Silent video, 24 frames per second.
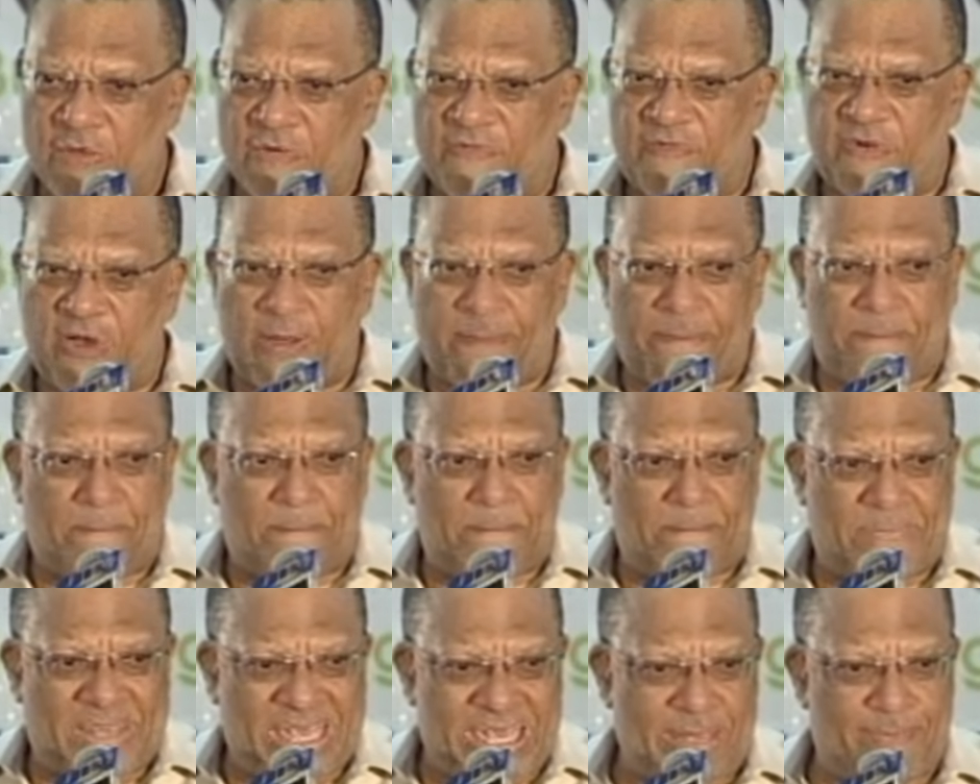for
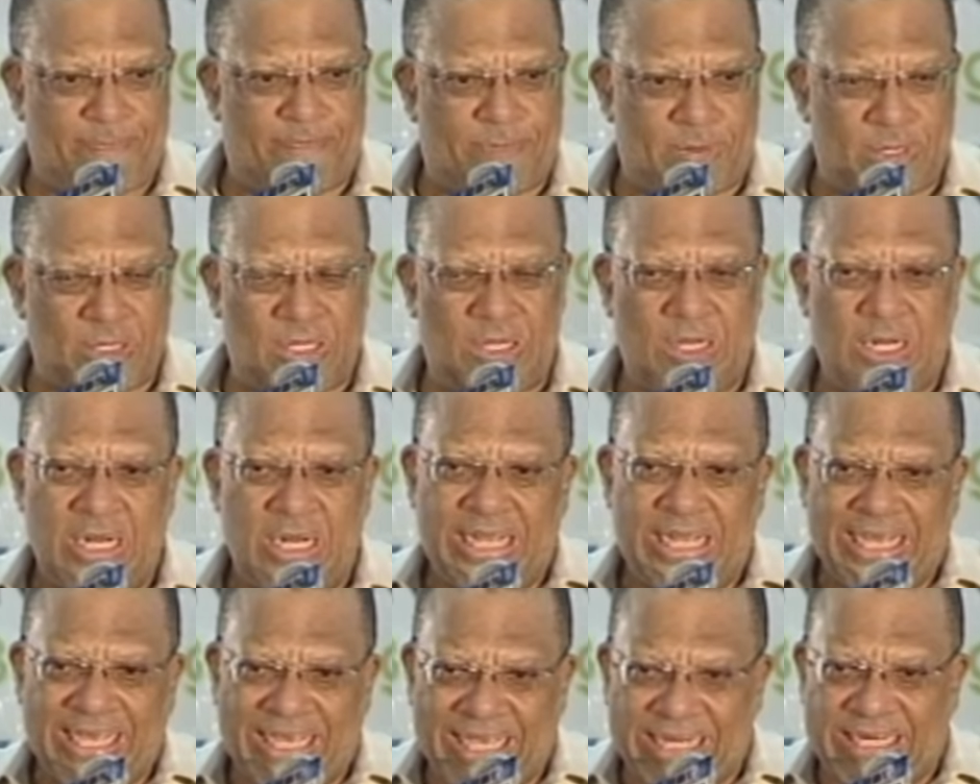people
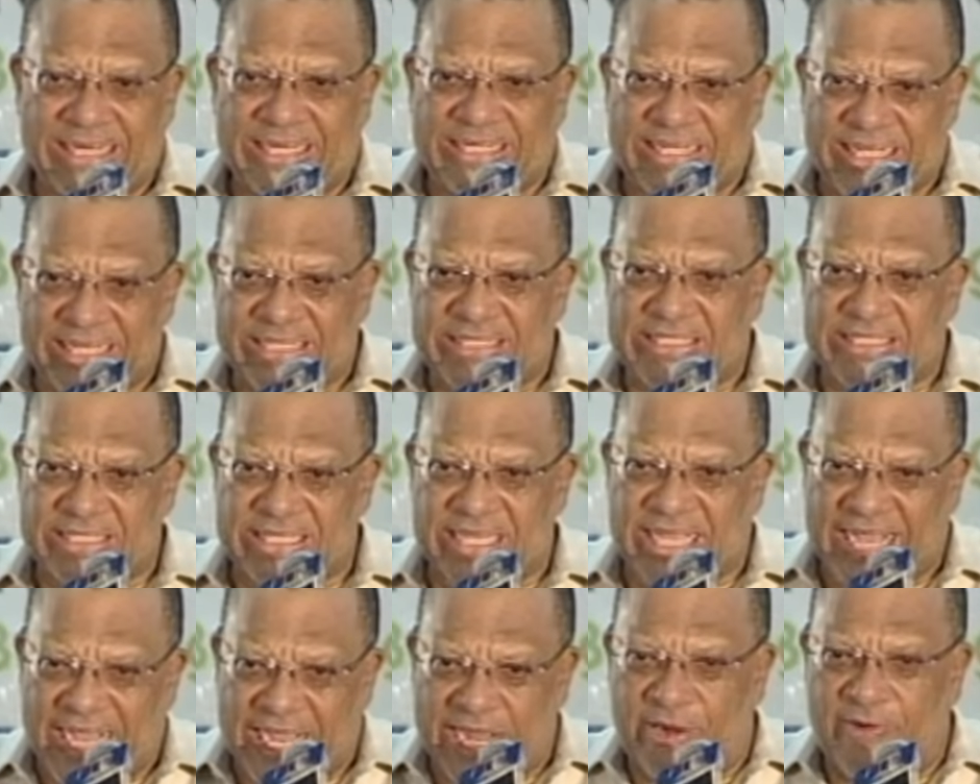in
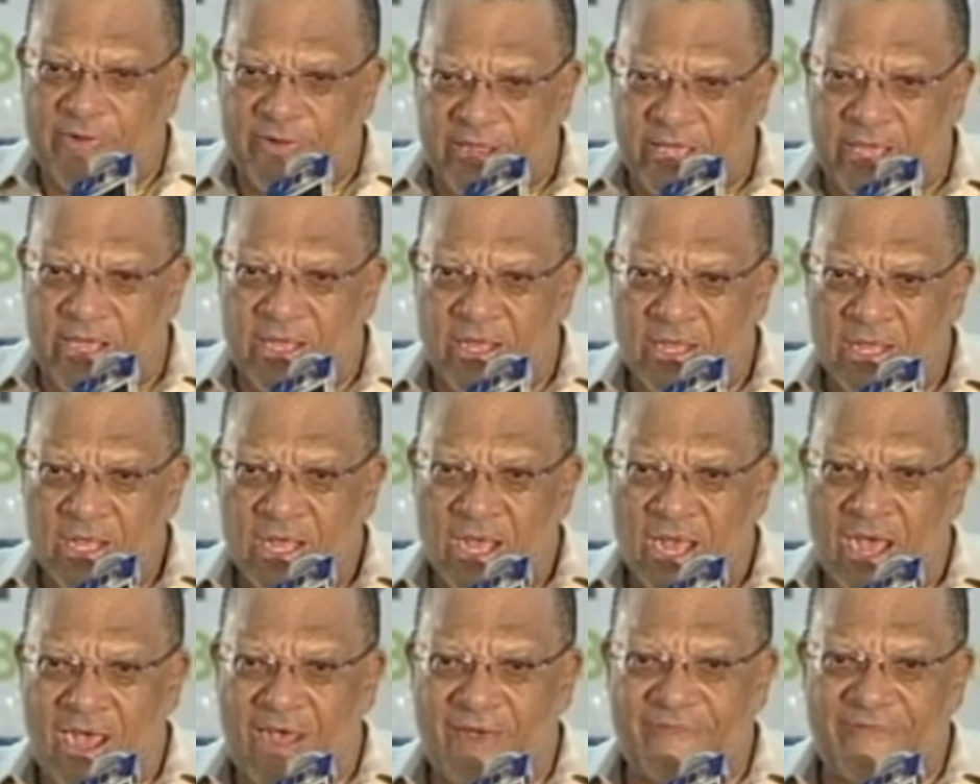this area
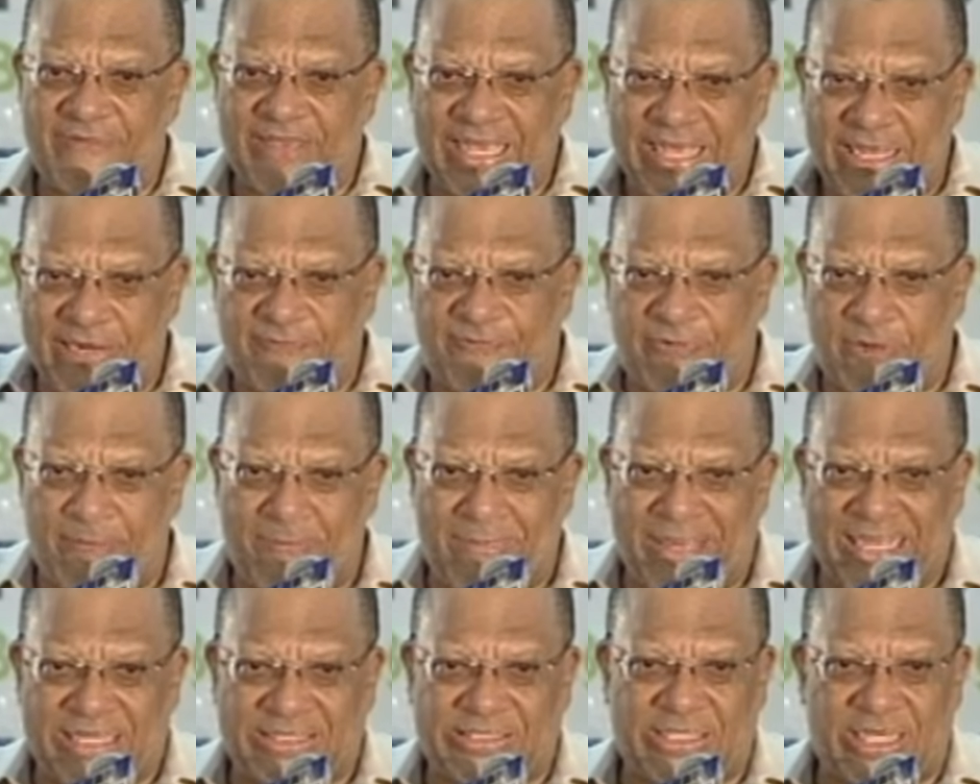of
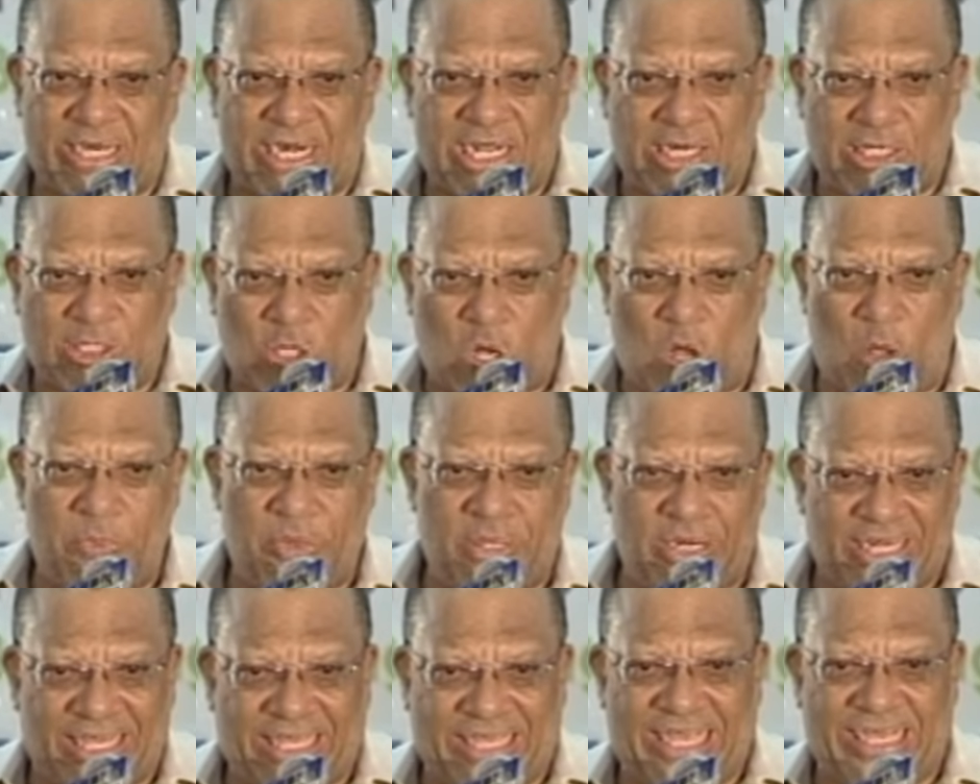information and
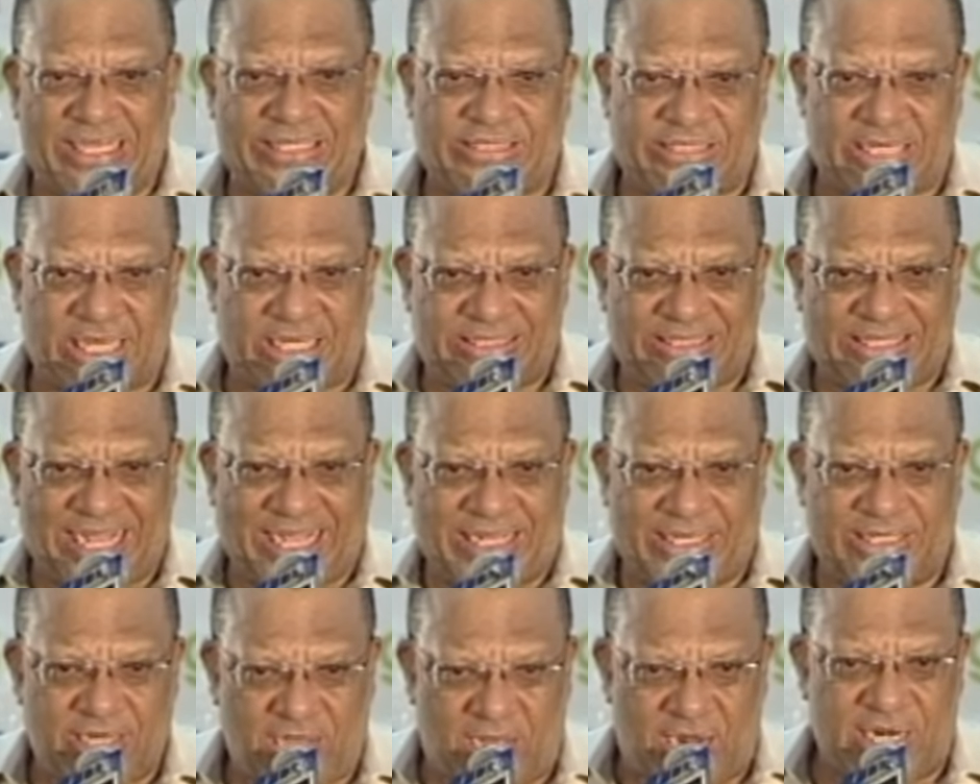communication
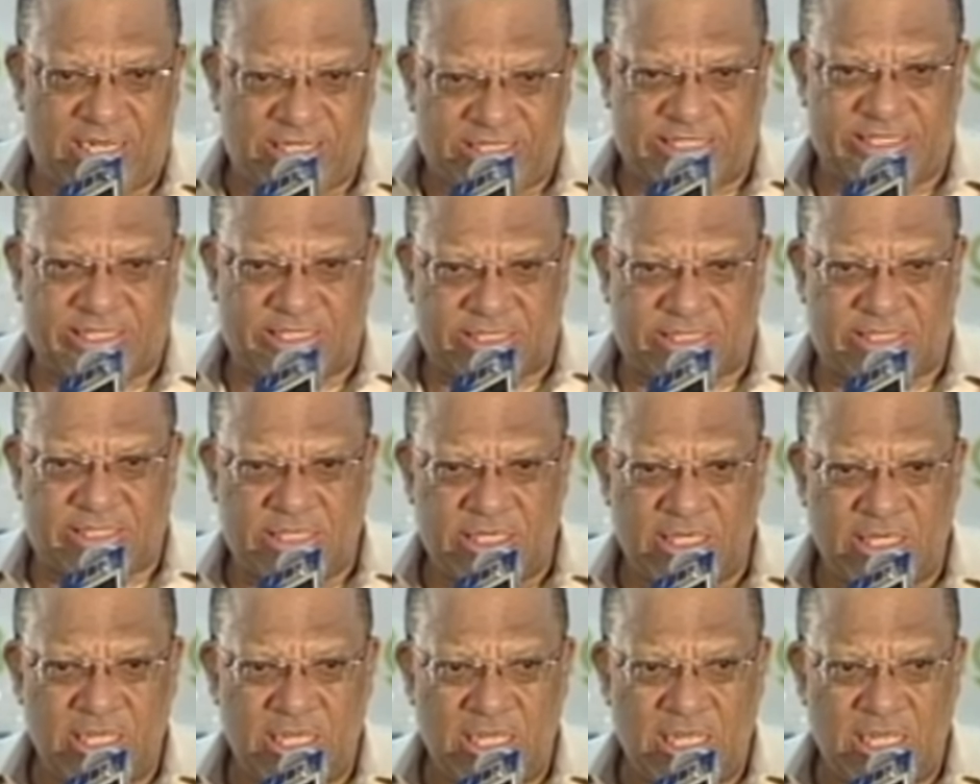technologies.